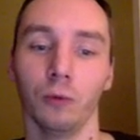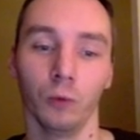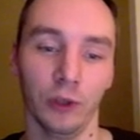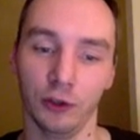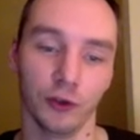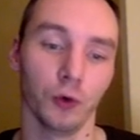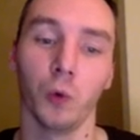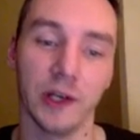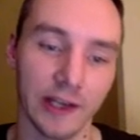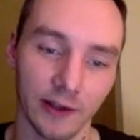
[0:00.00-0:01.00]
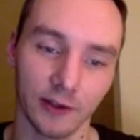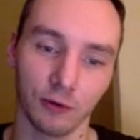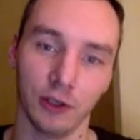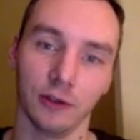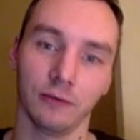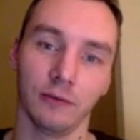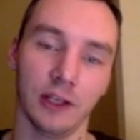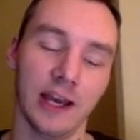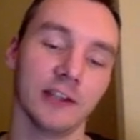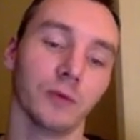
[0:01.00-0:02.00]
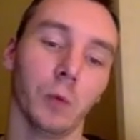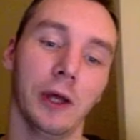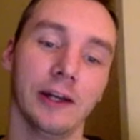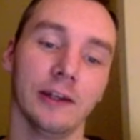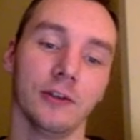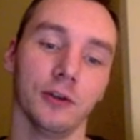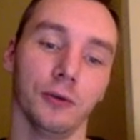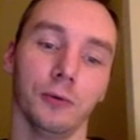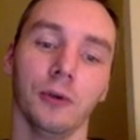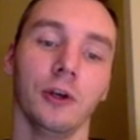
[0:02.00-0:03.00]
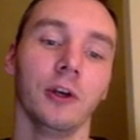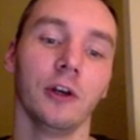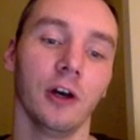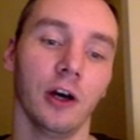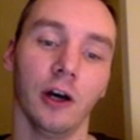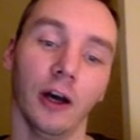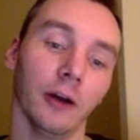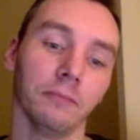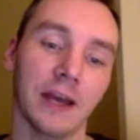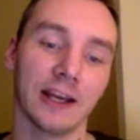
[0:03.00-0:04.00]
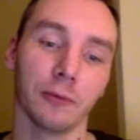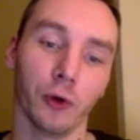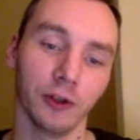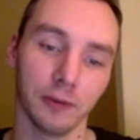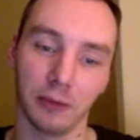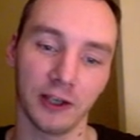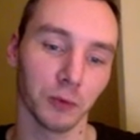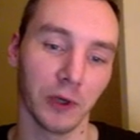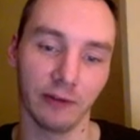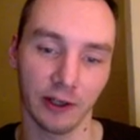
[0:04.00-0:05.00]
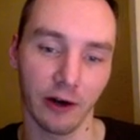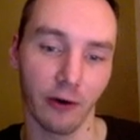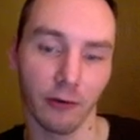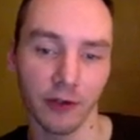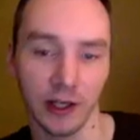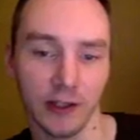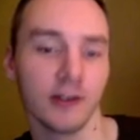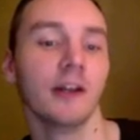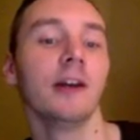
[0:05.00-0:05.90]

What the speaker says: We just always set the x and y to our anchor point plus whatever the current offset is.